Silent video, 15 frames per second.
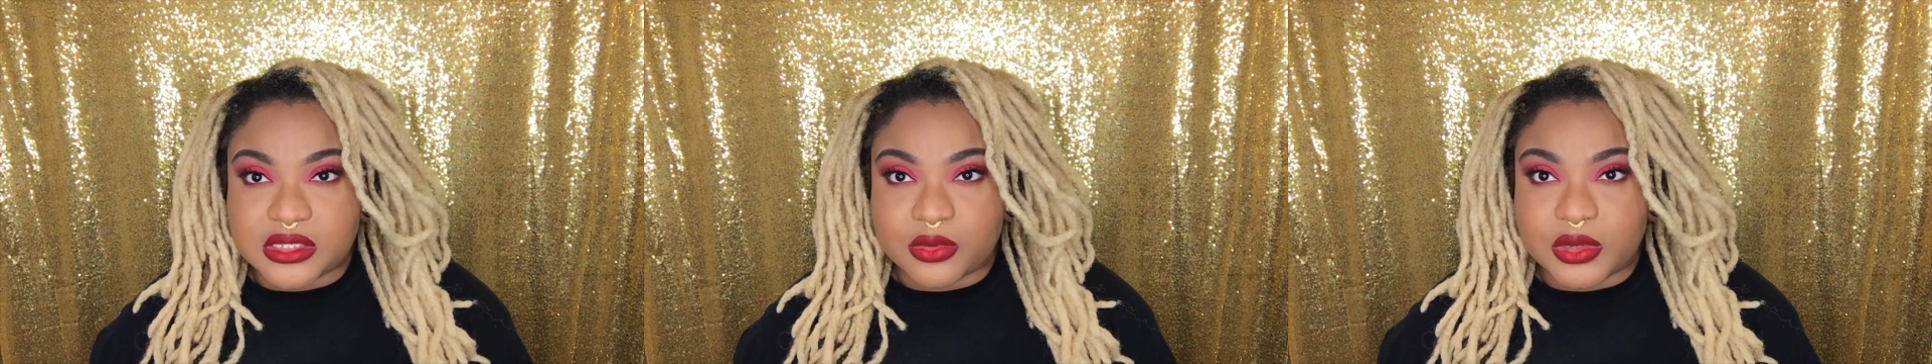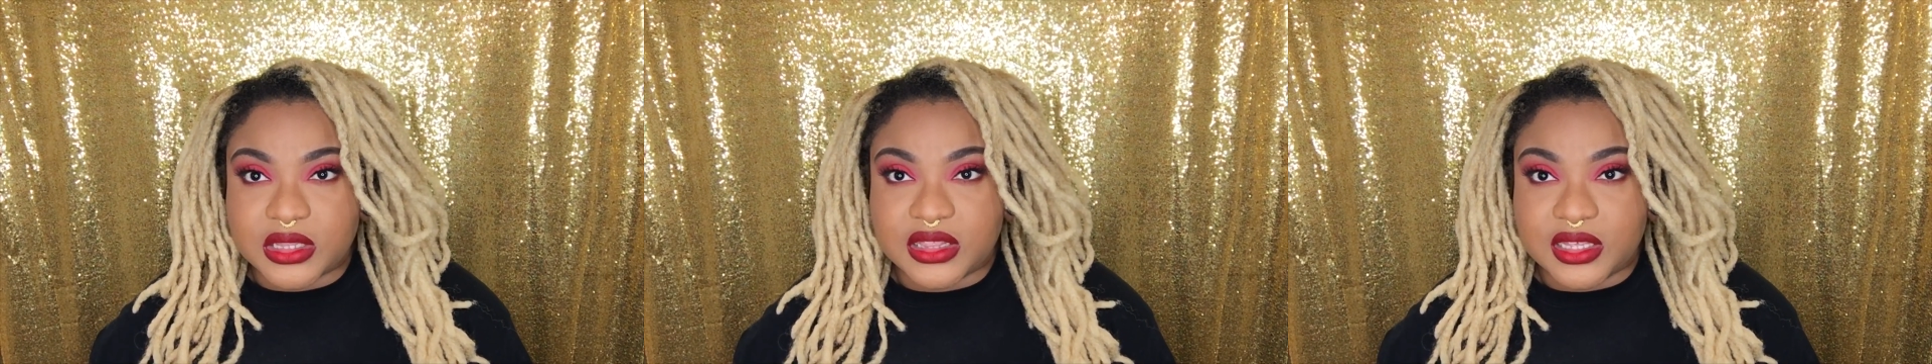
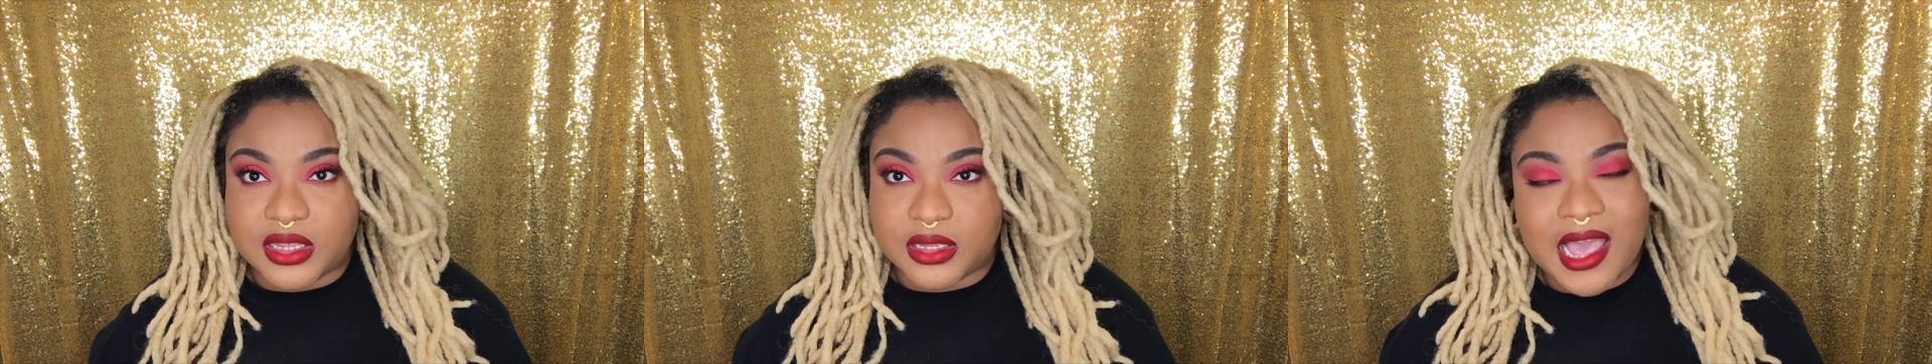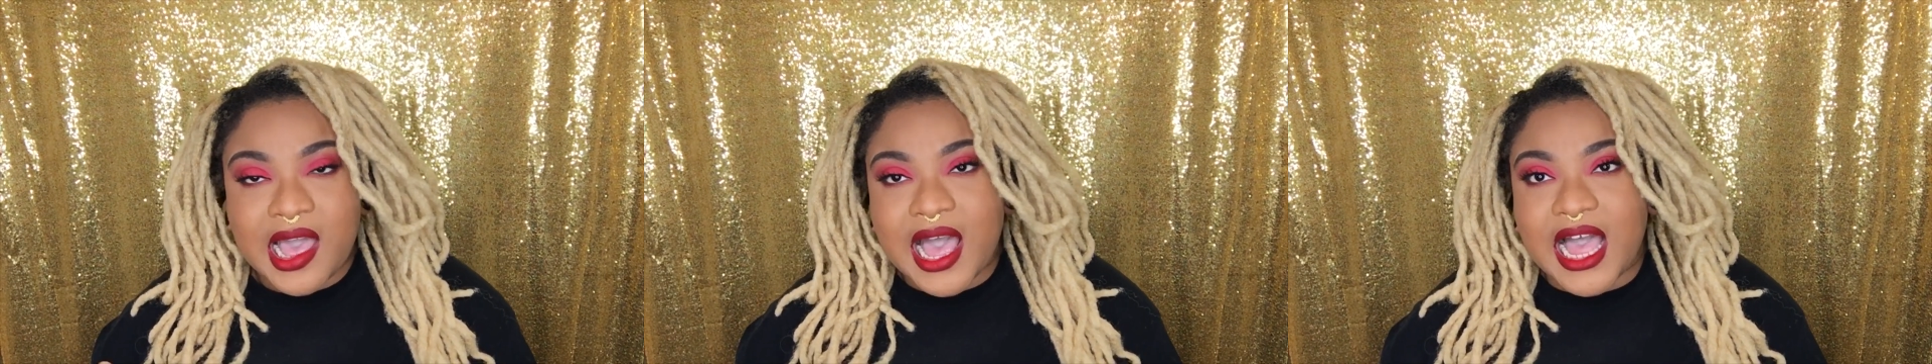with
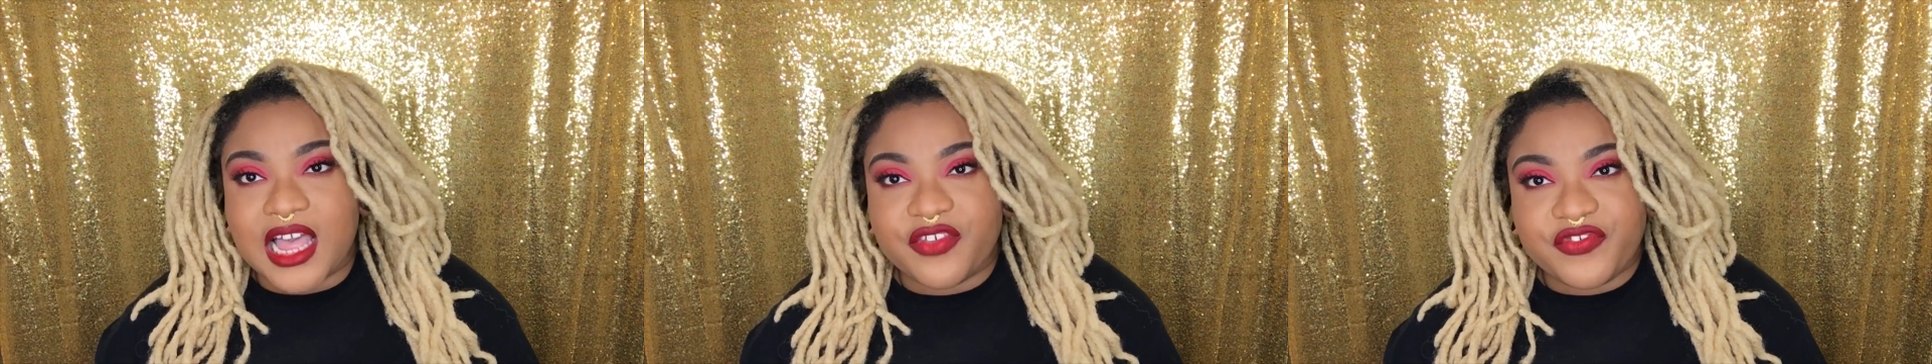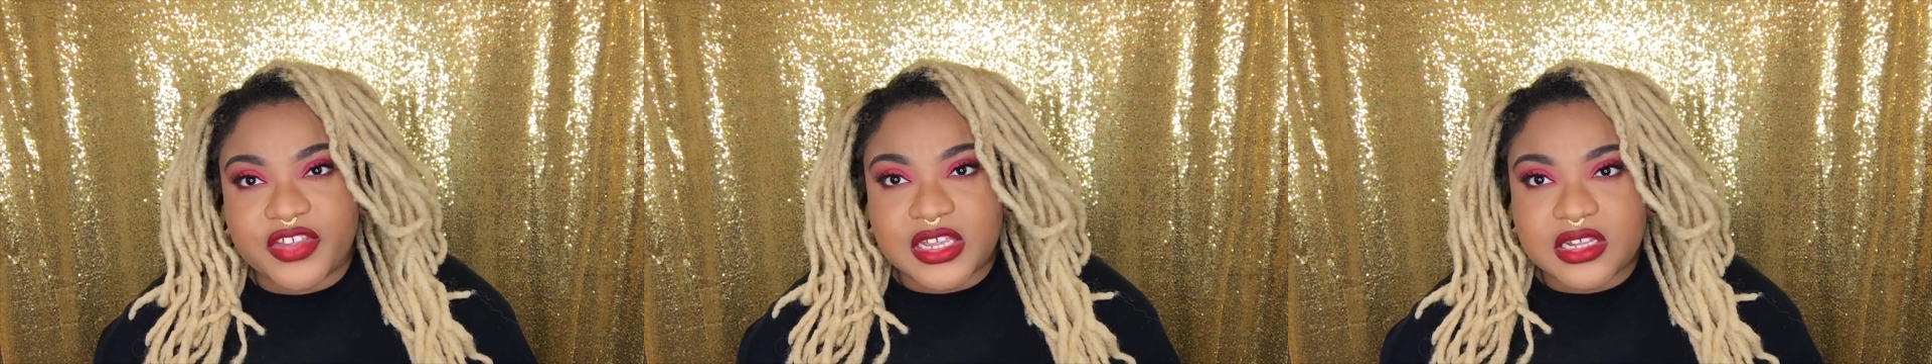it. I
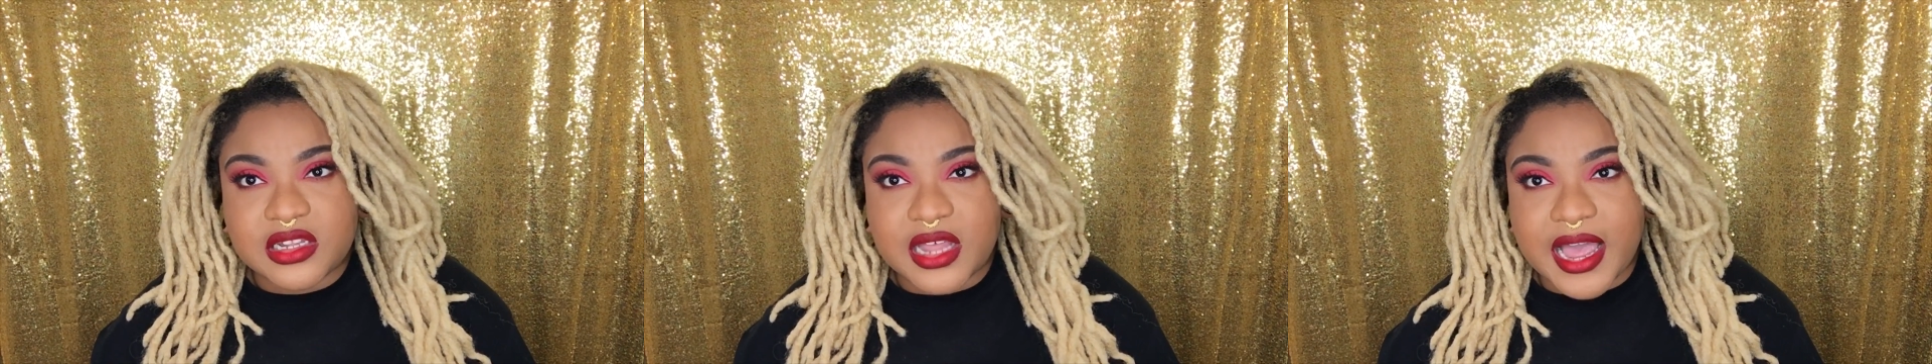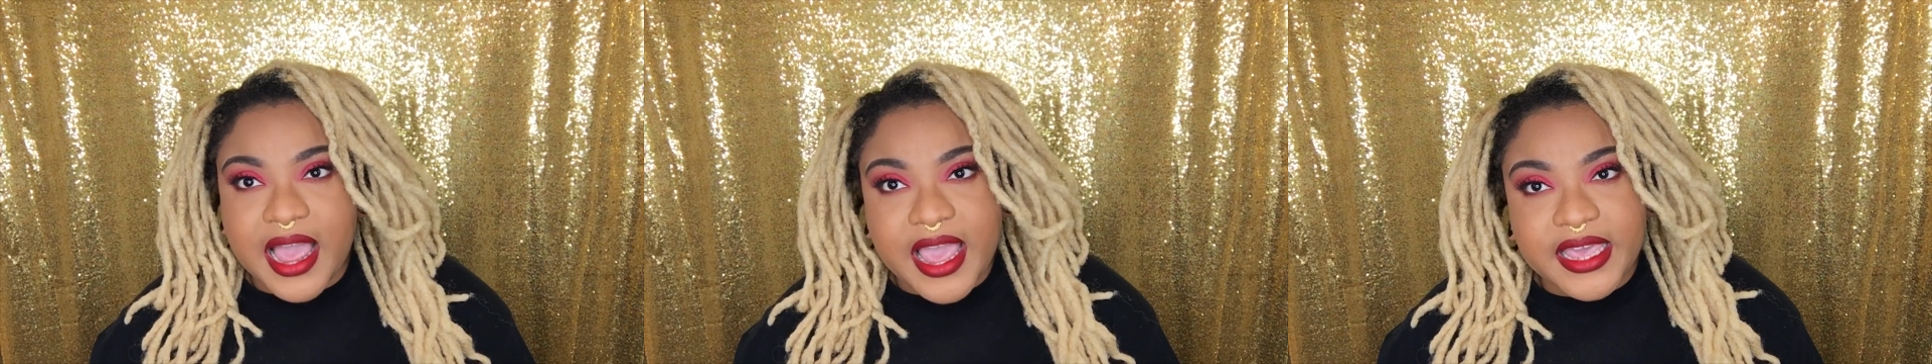feel
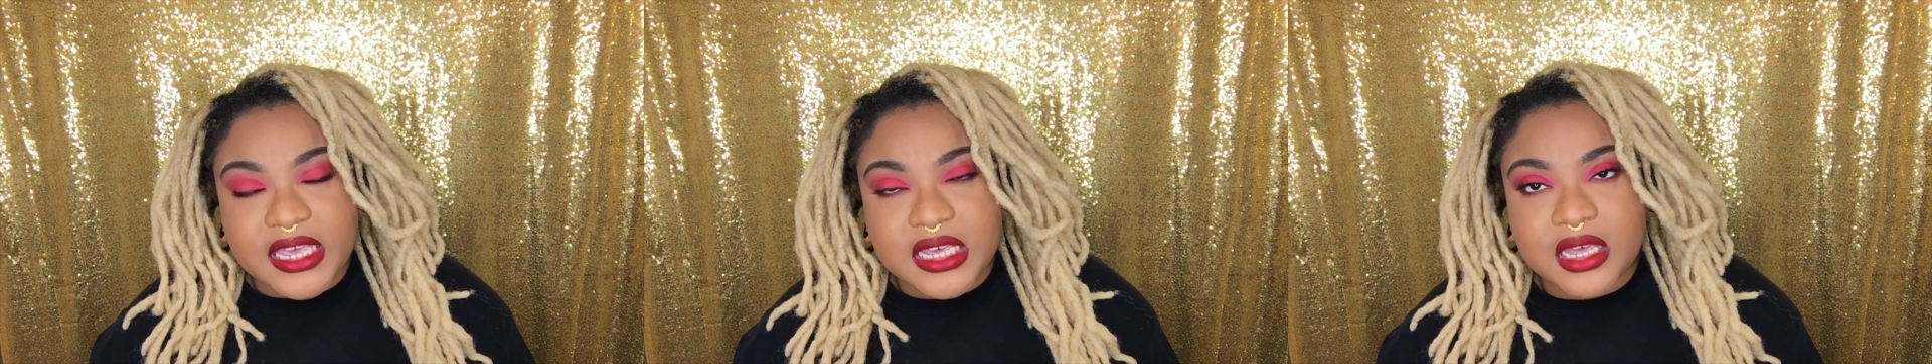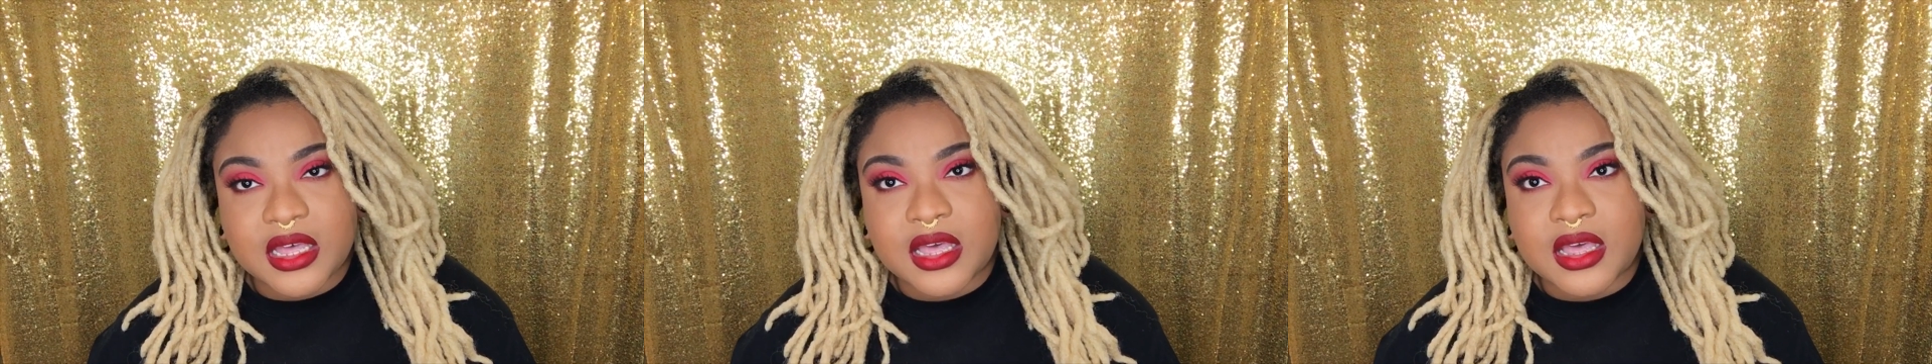like